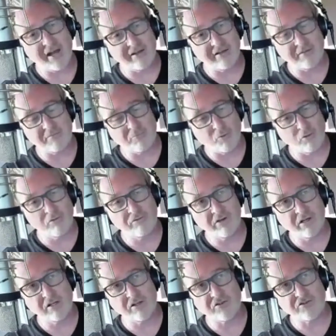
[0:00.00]
and poor
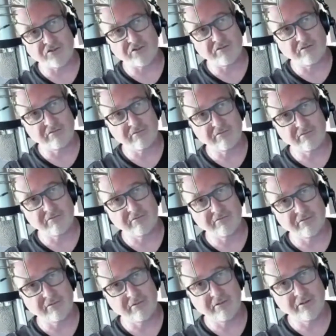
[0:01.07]
Venus,
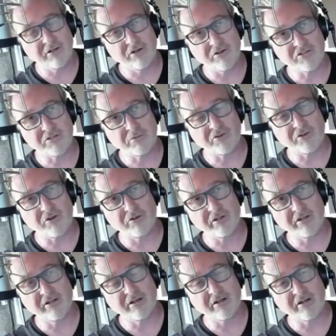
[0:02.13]
she was the
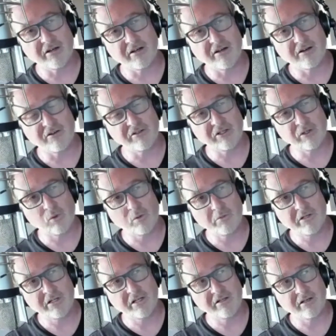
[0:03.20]
only
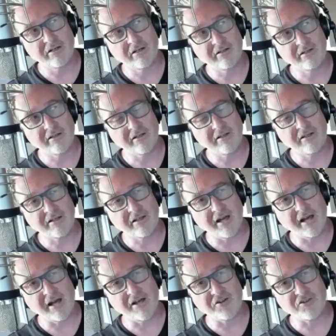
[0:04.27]
woman in the
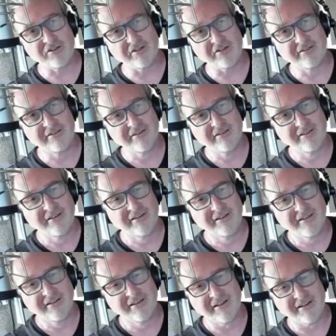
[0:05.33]
cast, and
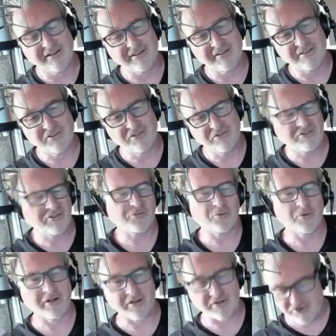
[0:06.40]
she was
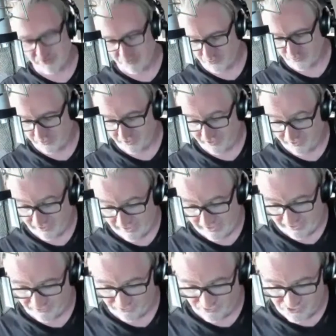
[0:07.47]
one of the
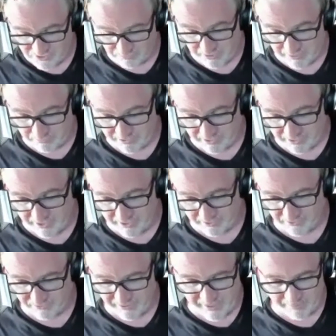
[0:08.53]
guys, and she put up with a lot of
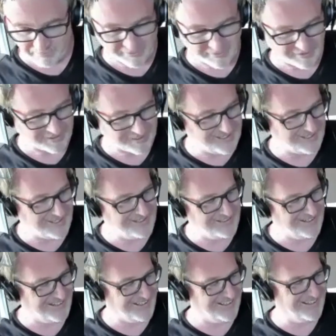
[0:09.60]
crap, I think.
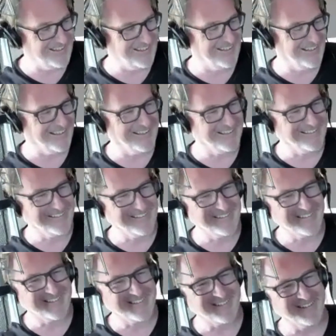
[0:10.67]

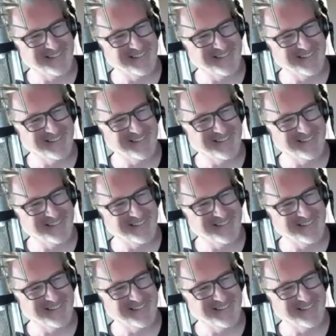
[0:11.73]
So,